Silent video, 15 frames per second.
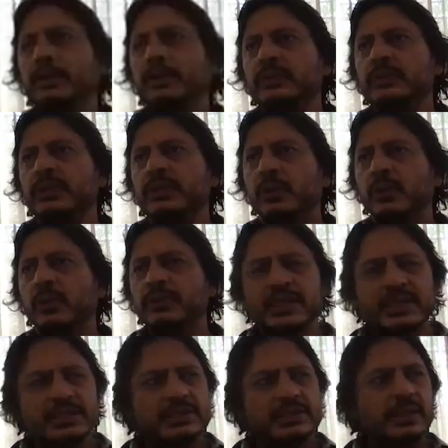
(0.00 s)
whole thing is
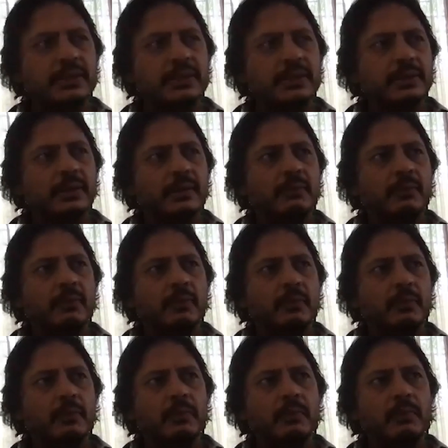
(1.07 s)
that, uh,
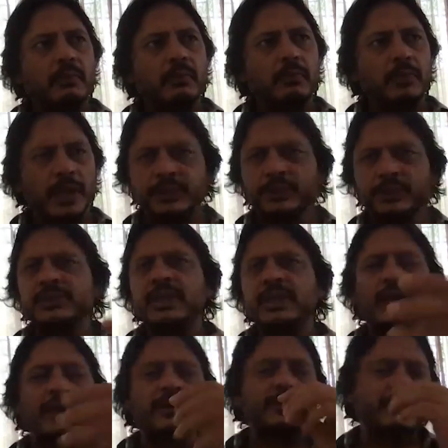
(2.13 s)
like you said,
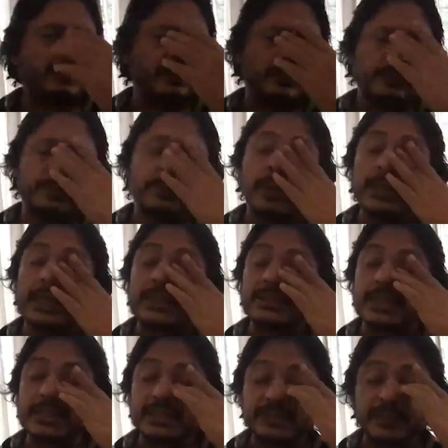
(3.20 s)
I've worked
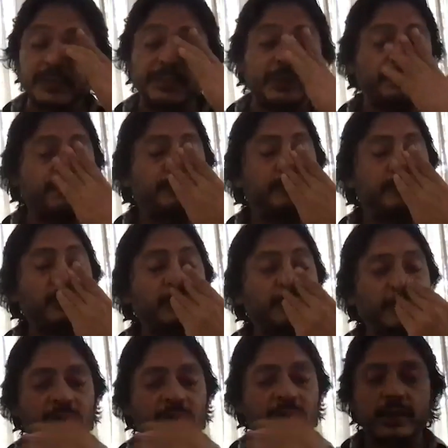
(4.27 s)
extensively with, with
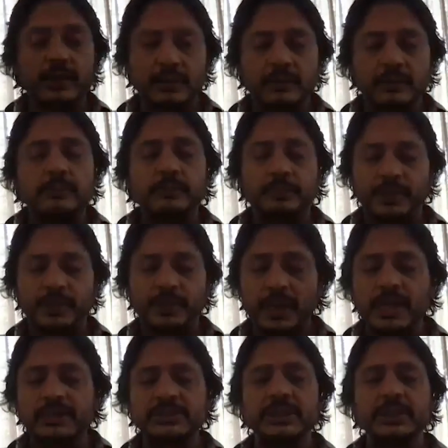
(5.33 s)
people like uh, Prakash
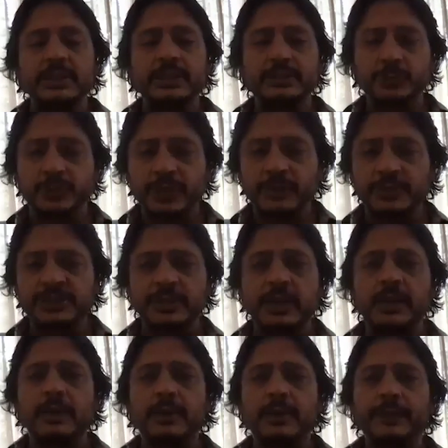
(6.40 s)
ji, Sudhir Mishra.
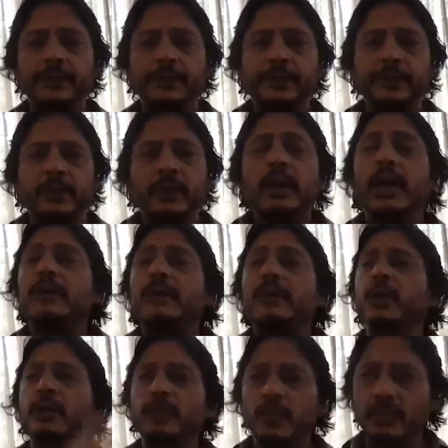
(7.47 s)
I've
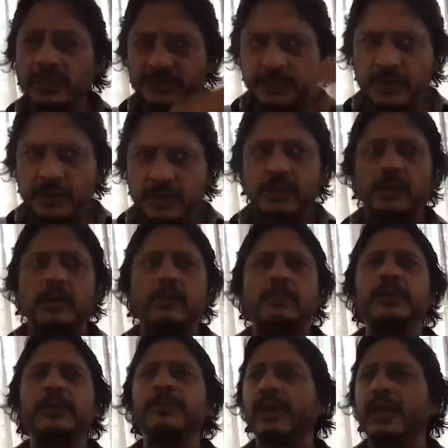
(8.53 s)
shot movies for uh,
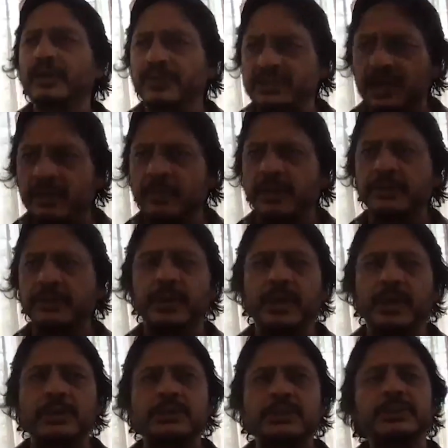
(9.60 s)
people like Vishal
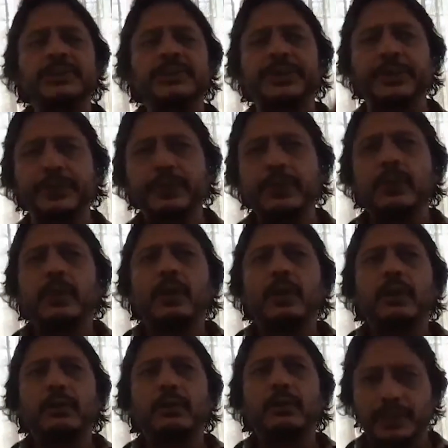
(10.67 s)
Bharadwaj, you know,
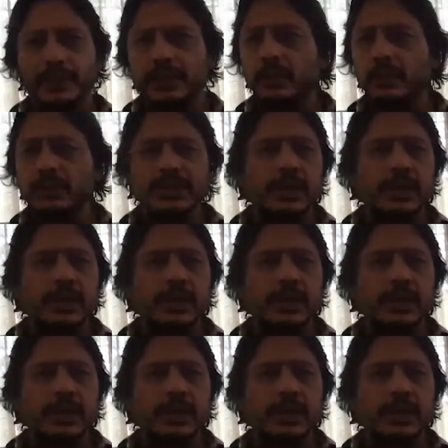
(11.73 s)
Meghna Gulzar,